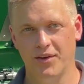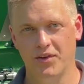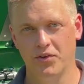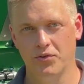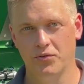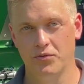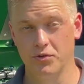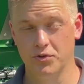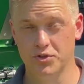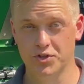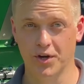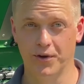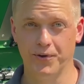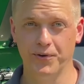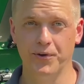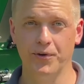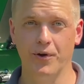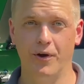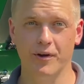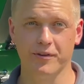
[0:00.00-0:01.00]
To show
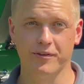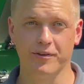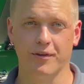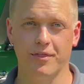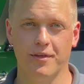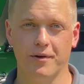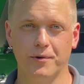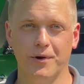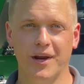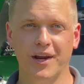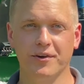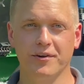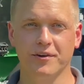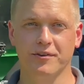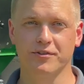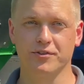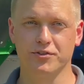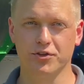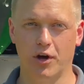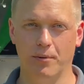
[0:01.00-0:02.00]
you also the rear
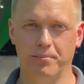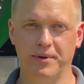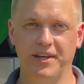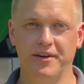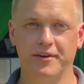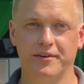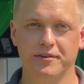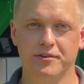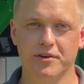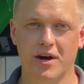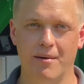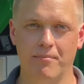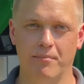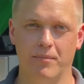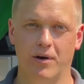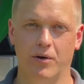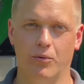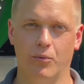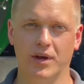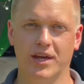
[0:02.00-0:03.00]
straw beater
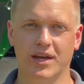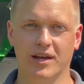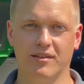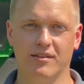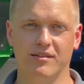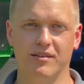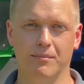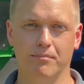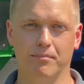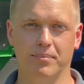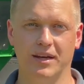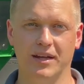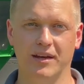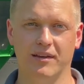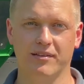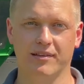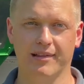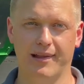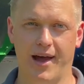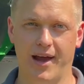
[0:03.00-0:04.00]
drum, we can simply
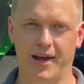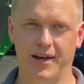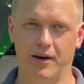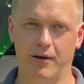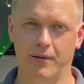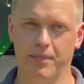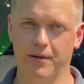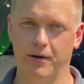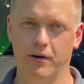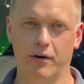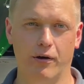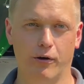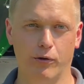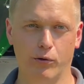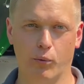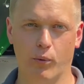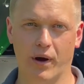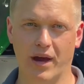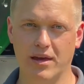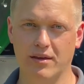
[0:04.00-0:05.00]
slide out the whole
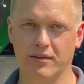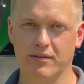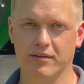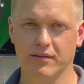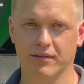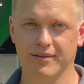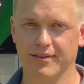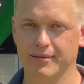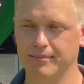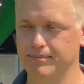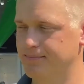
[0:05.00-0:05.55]
weighing system.